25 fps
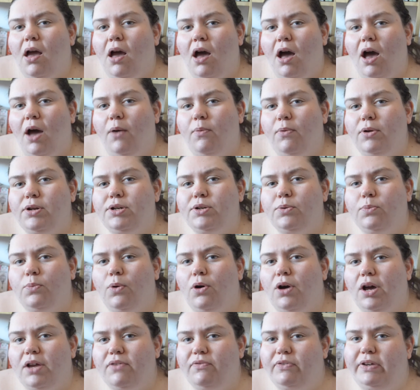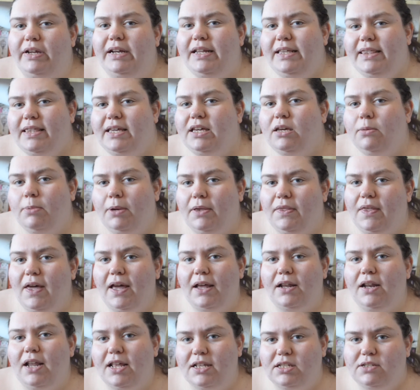I wonder what I really think about
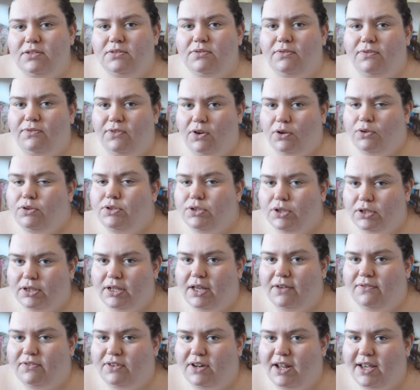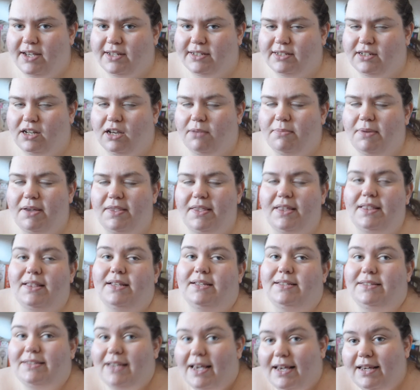that, let's focus on that for next time. And then the
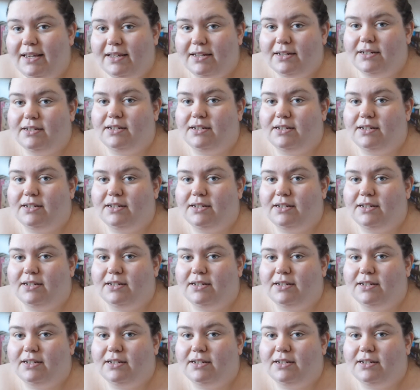second